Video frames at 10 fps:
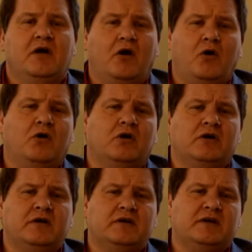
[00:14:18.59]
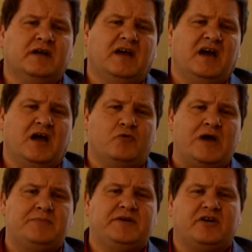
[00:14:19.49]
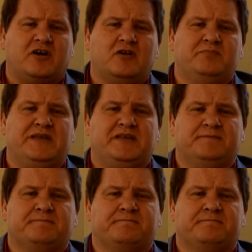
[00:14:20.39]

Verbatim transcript: or a rapid heartbeat.